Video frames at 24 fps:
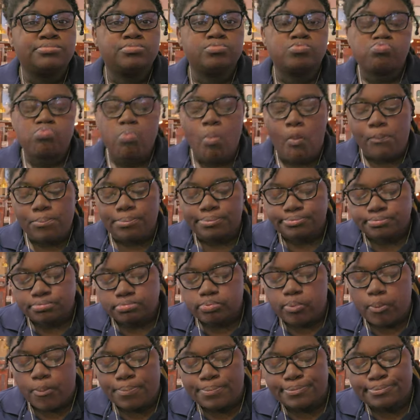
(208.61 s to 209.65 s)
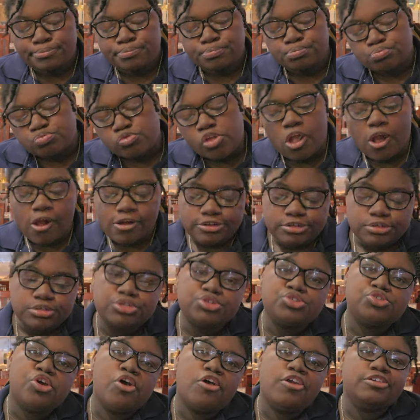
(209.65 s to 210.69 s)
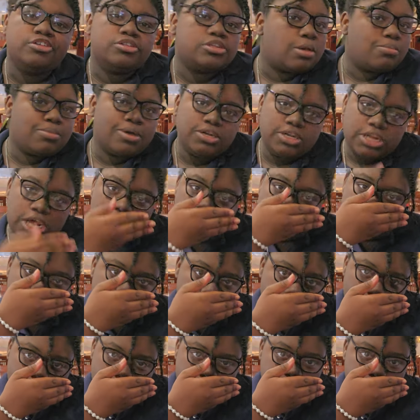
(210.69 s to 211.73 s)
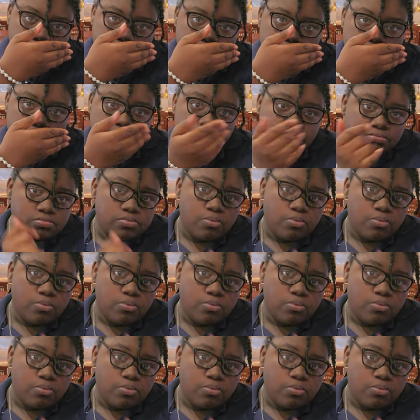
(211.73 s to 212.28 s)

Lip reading: Well, it's not my dad's fried chicken.